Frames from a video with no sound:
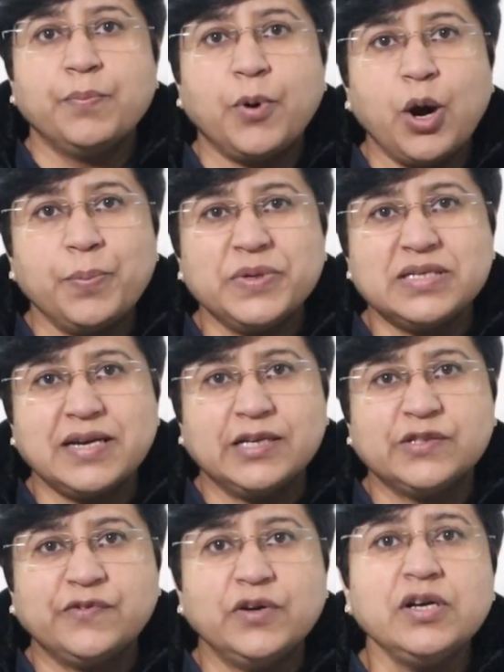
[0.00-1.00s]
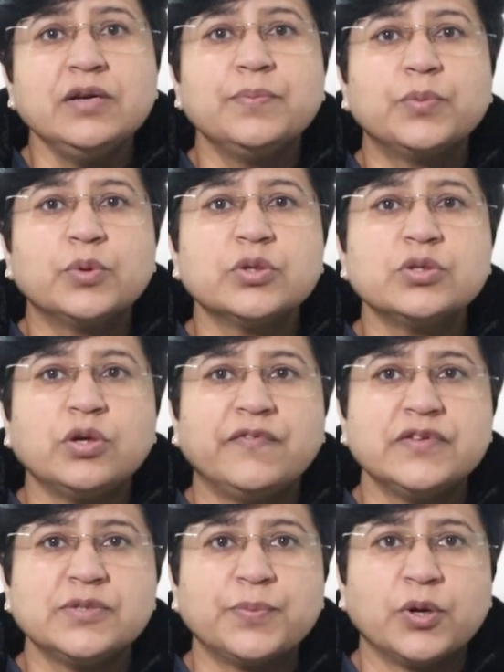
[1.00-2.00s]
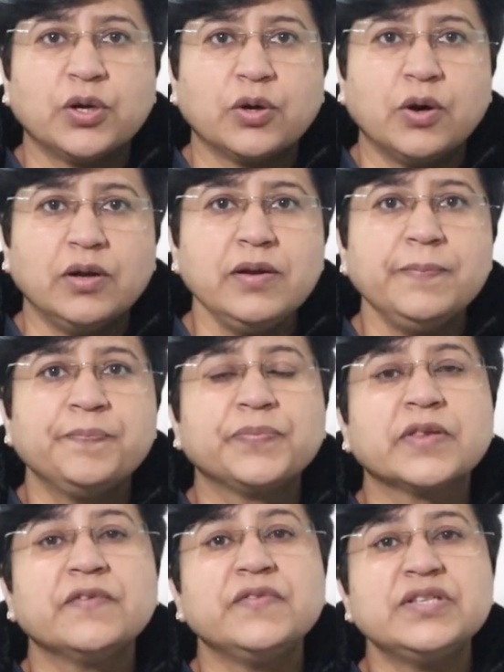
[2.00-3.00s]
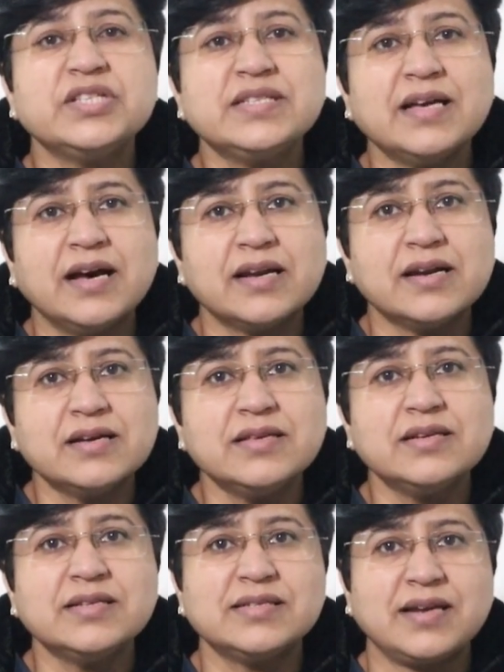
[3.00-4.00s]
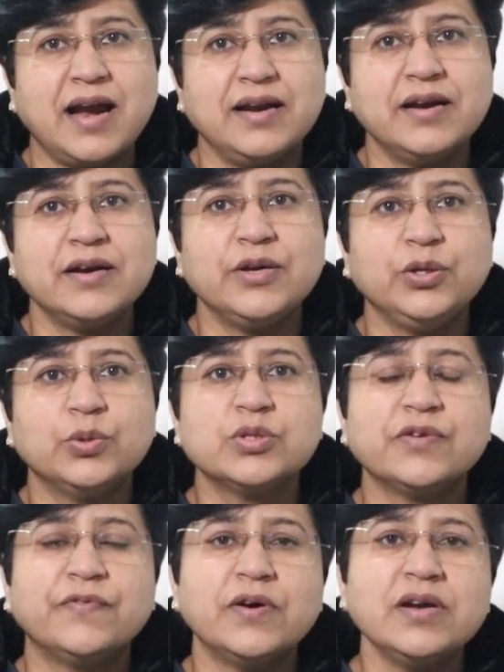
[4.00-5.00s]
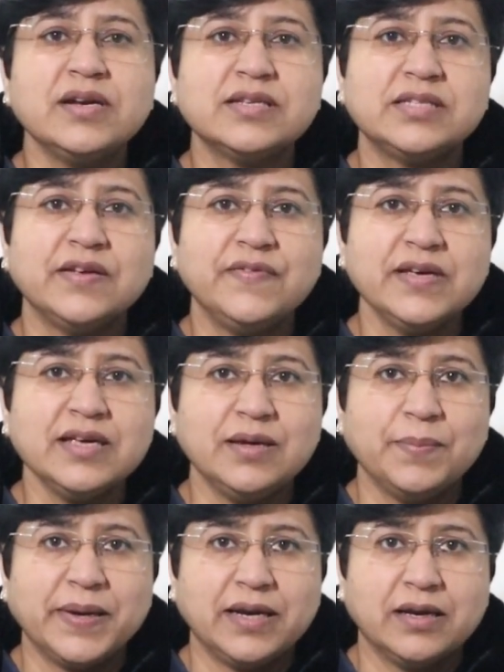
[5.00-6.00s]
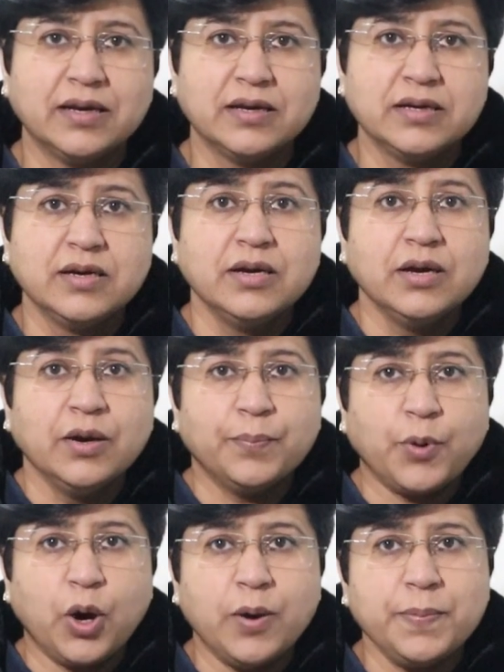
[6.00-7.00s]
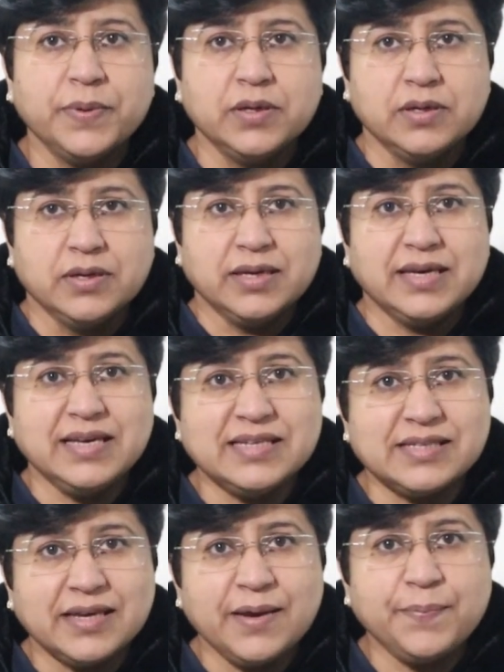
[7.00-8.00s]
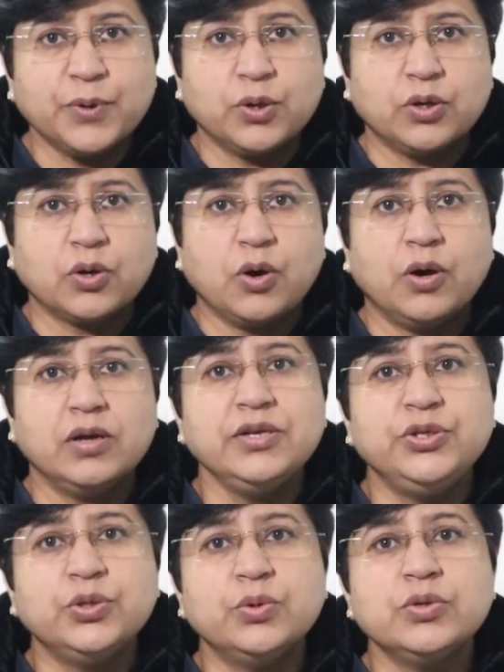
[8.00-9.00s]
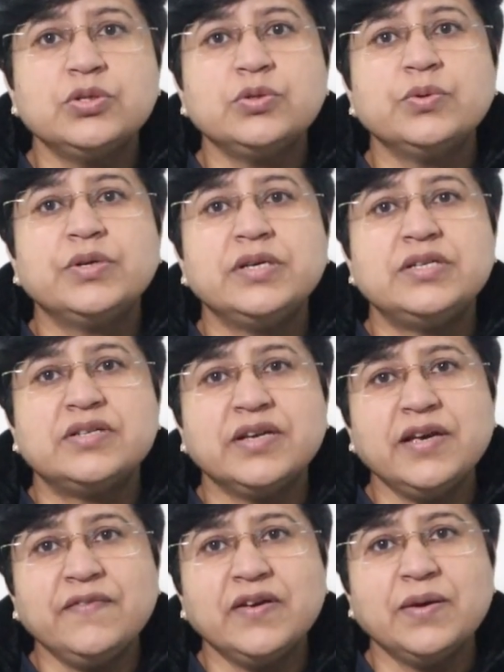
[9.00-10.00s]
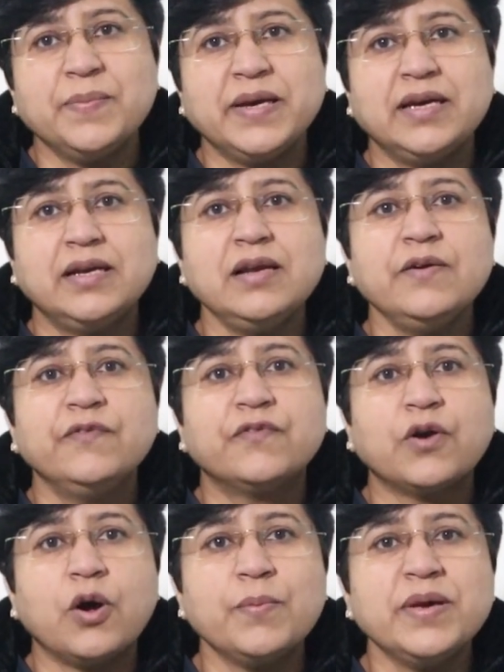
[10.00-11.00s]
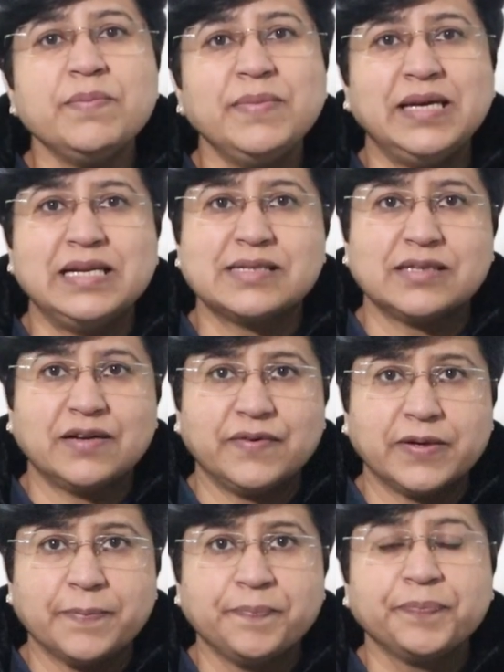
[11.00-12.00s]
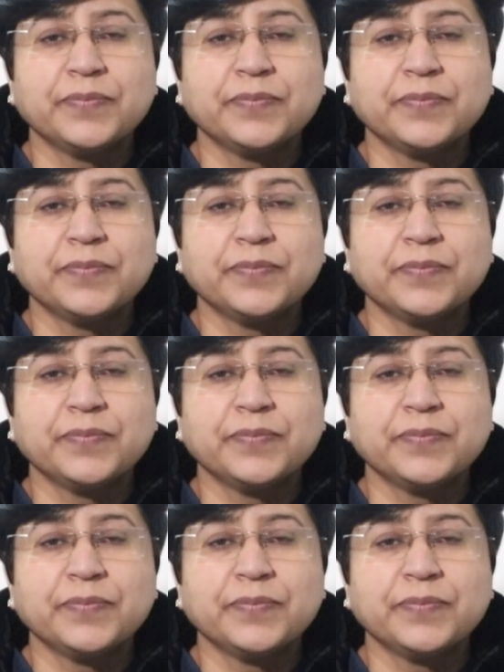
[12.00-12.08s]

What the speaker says: POP stands for Post Office Protocol, which is another standard used for receiving email. POP is a protocol used to retrieve email from a mail server.